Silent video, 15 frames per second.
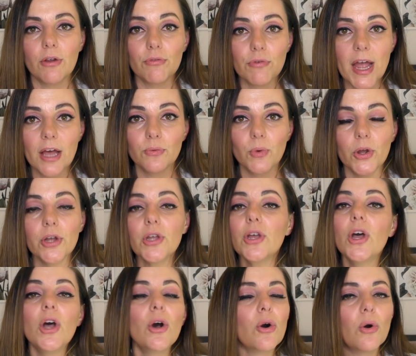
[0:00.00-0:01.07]
groundwork
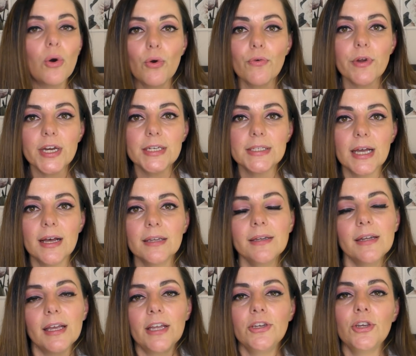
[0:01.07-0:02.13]
already done,
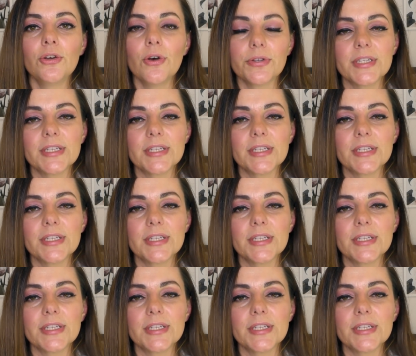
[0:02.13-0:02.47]
and you're not